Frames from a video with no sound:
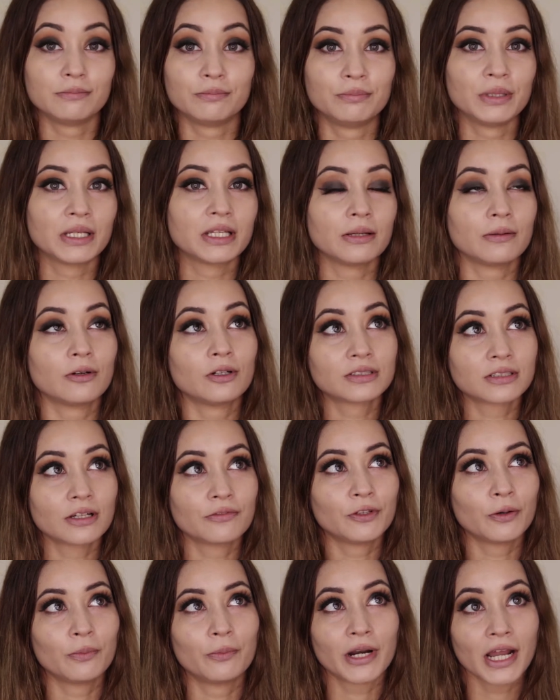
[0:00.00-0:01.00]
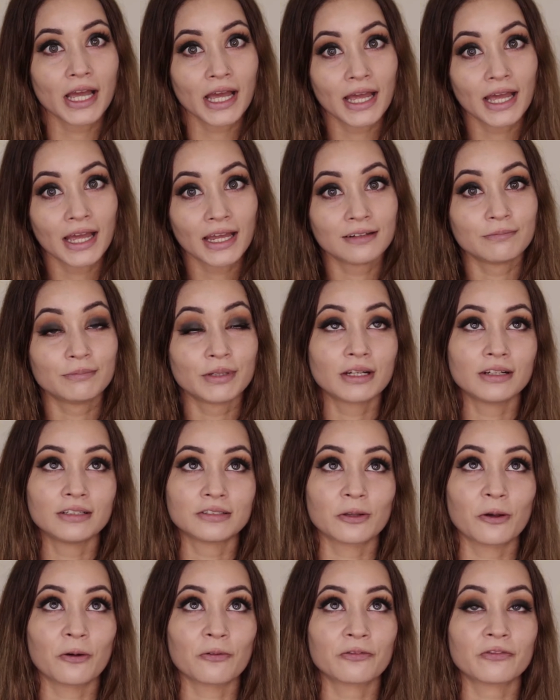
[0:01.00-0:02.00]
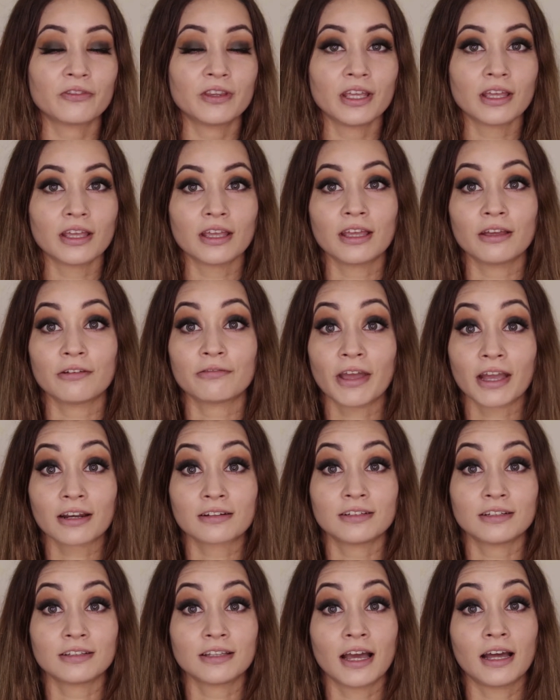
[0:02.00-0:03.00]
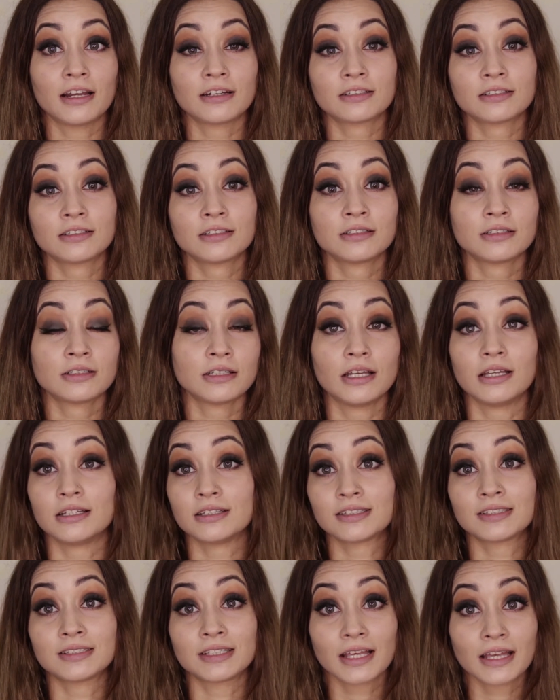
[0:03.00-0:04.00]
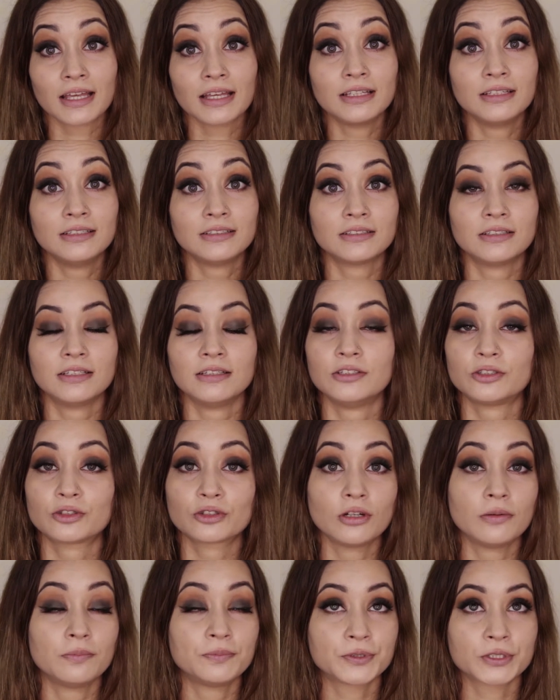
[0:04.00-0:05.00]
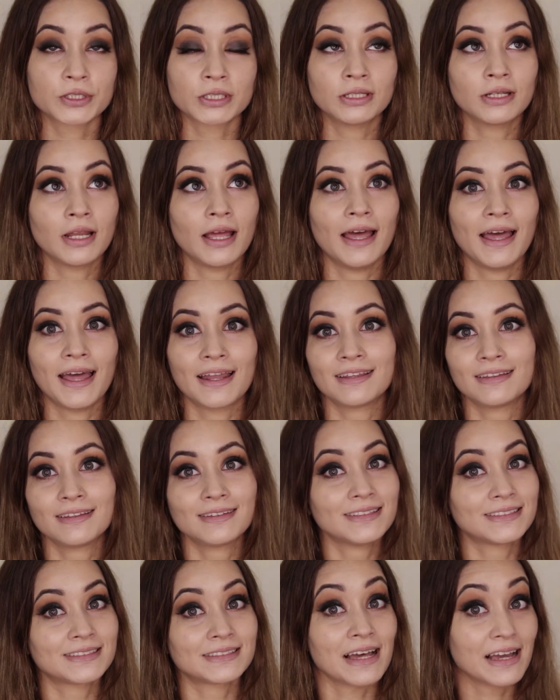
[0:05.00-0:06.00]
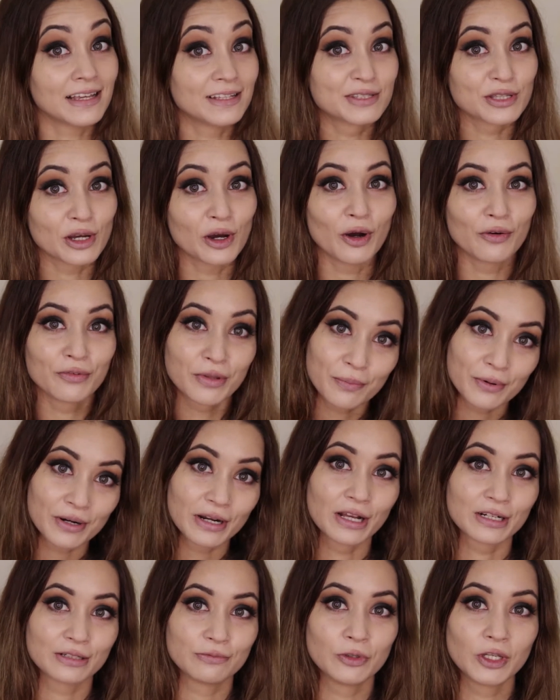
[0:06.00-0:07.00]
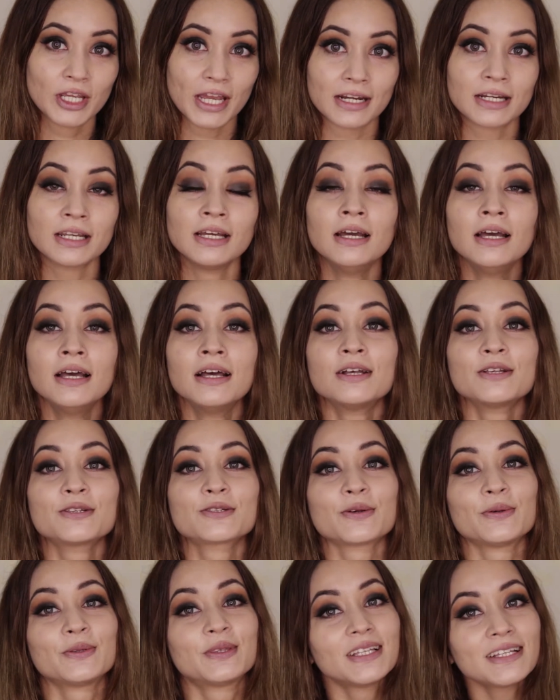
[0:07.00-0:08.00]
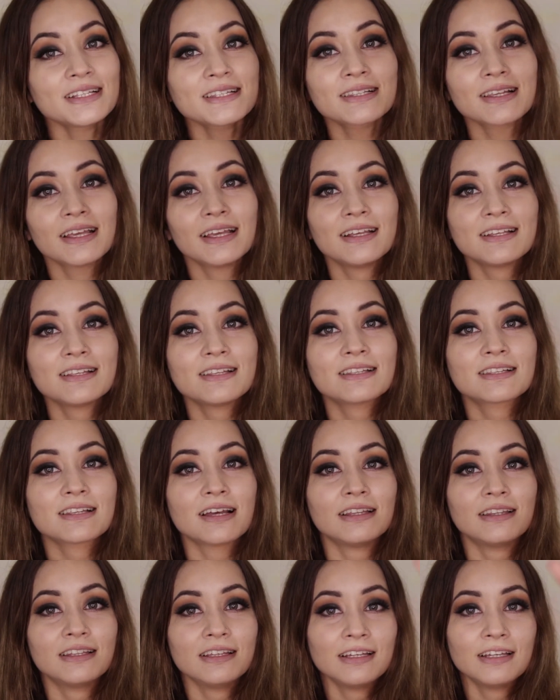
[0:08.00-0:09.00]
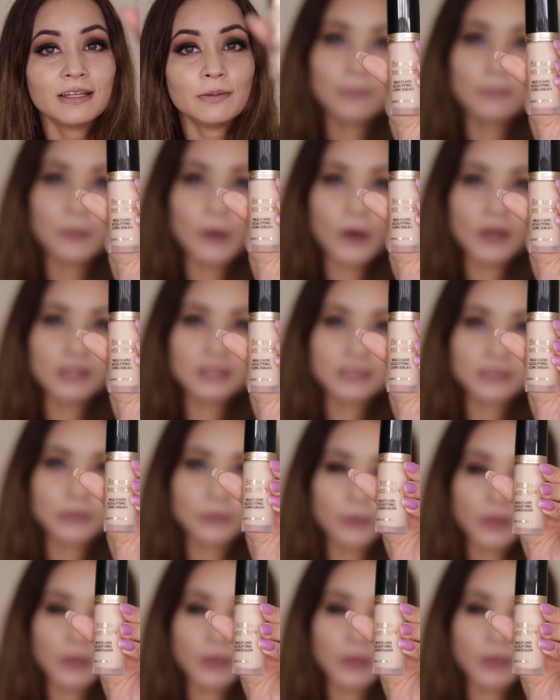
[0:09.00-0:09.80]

because of the brand, because of the factor that it says, the description and the size of the product we get. So this is the Born This